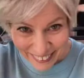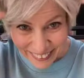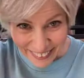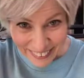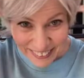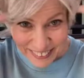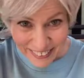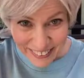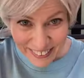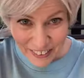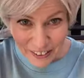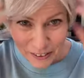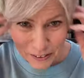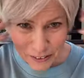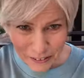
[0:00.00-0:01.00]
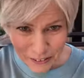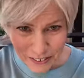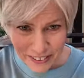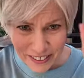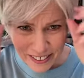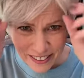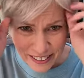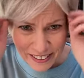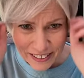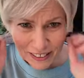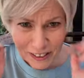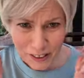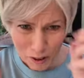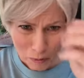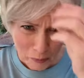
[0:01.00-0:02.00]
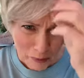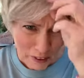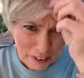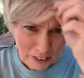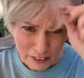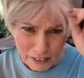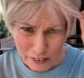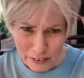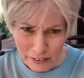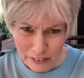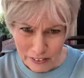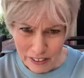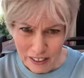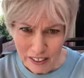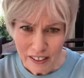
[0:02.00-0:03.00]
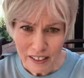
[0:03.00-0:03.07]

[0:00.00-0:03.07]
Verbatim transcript: She's cute, super cute.